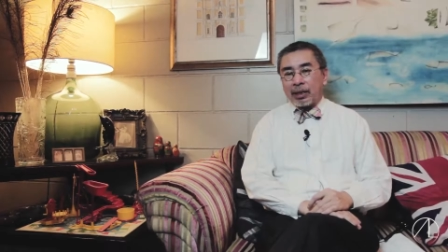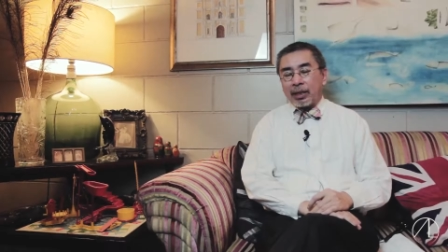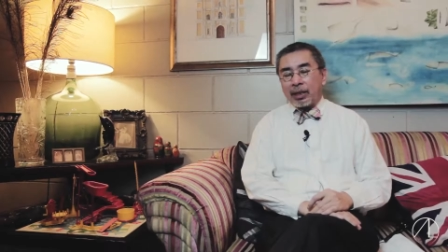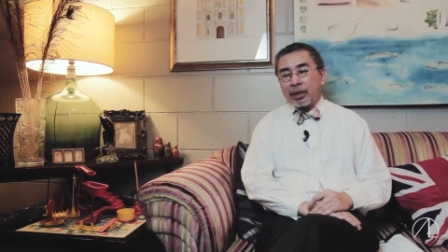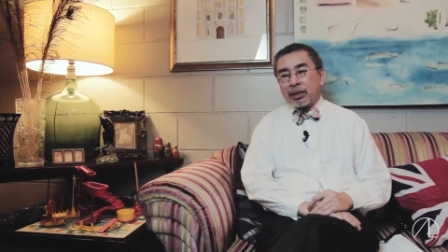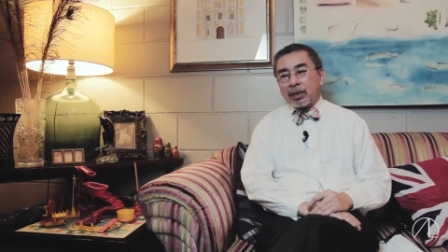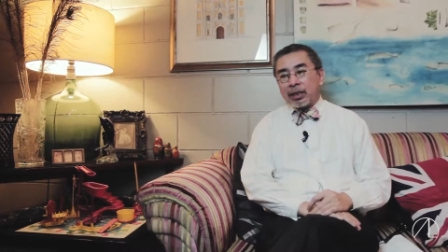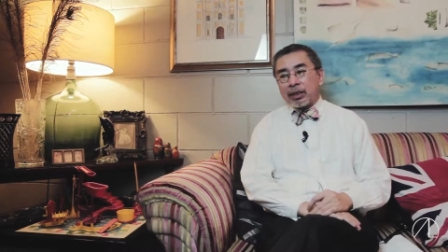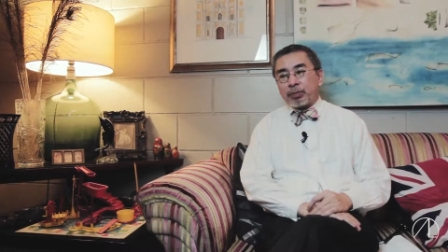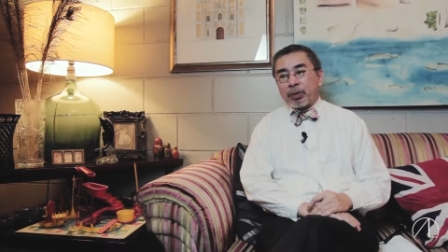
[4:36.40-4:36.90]

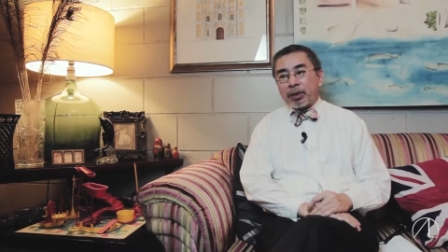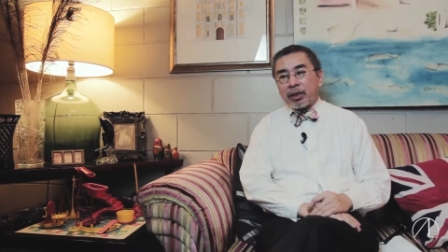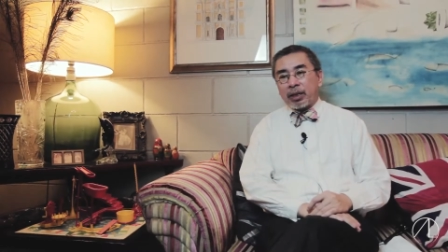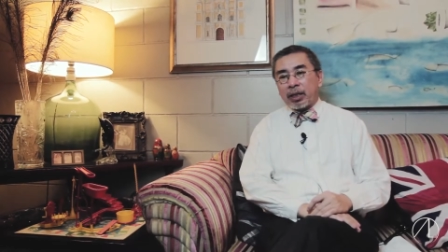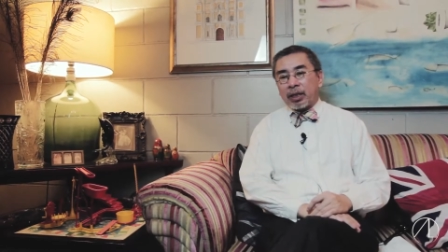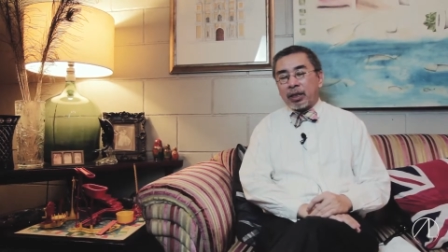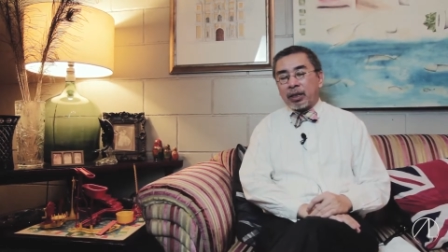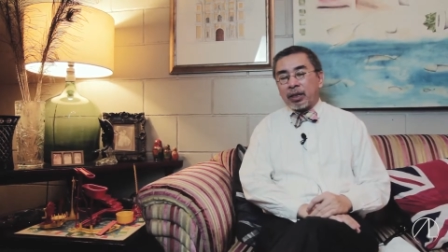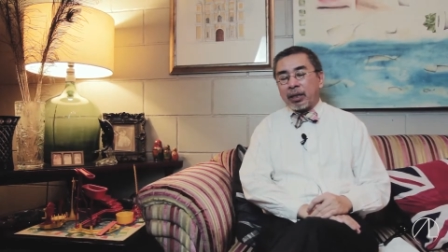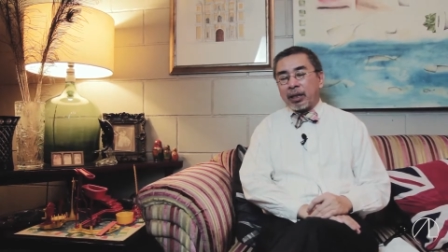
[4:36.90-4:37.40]
in this
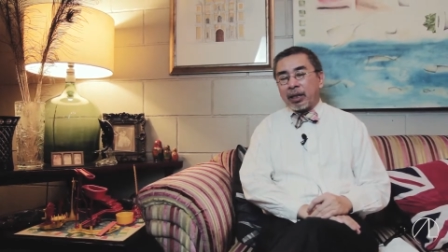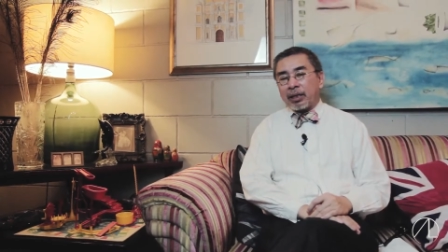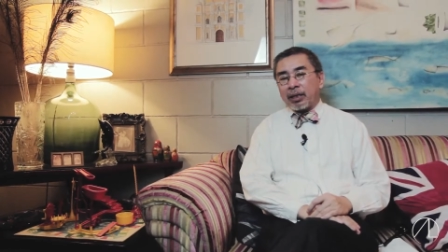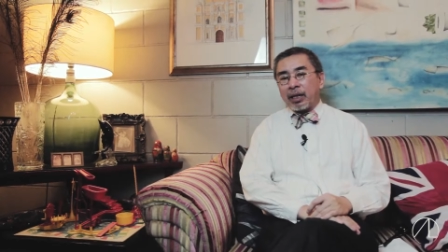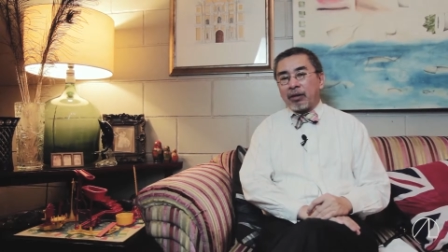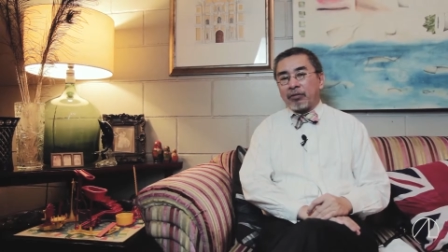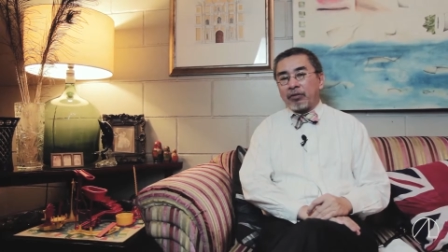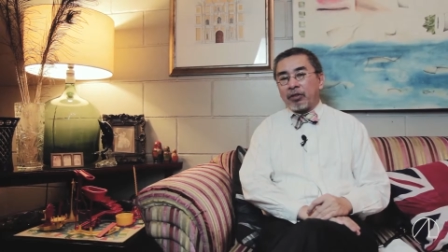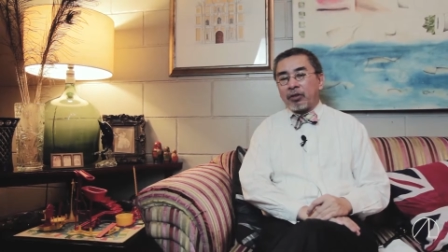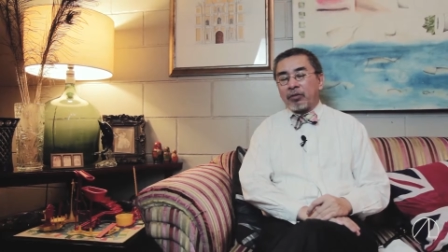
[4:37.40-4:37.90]
particular
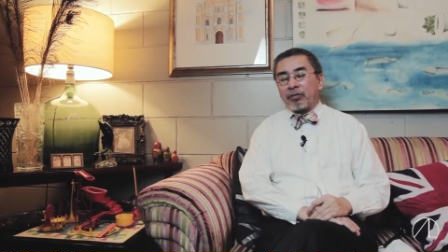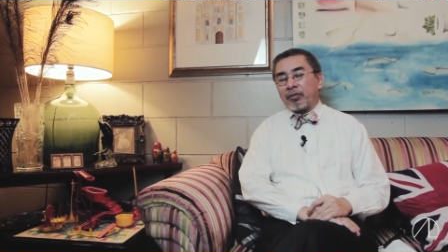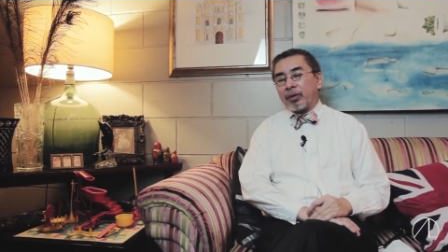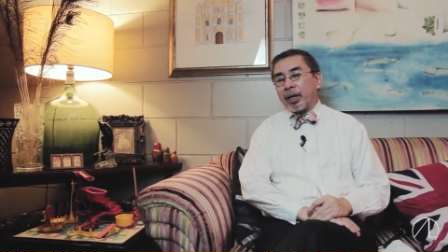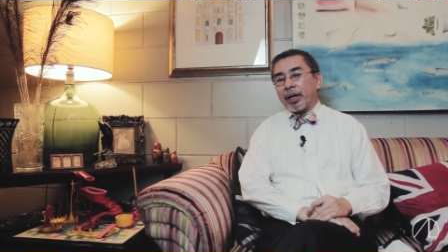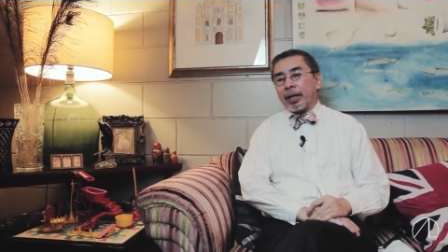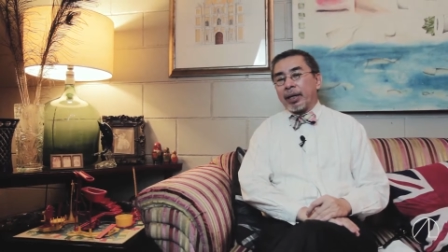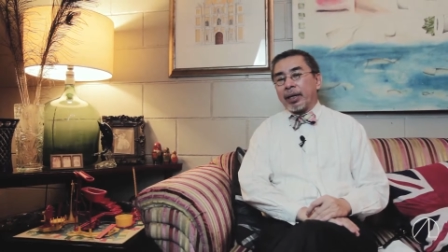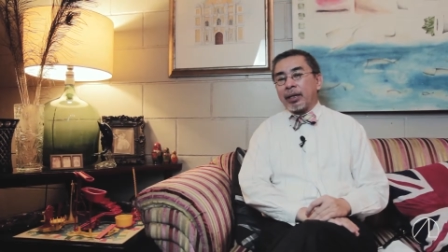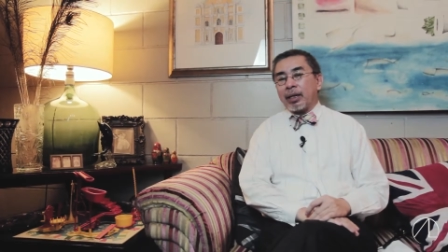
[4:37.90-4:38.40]
endeavor of
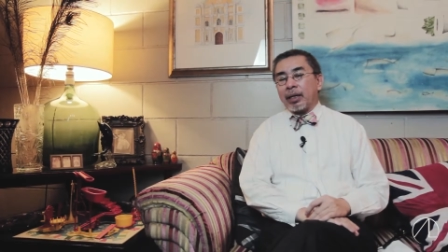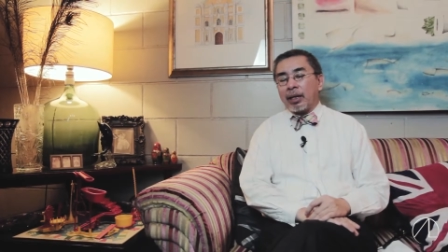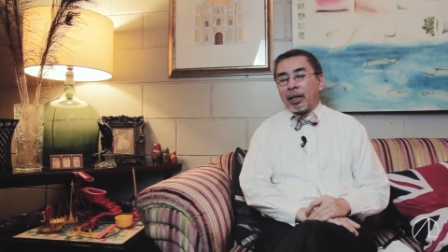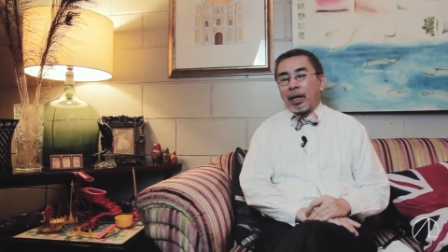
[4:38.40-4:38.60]
mine,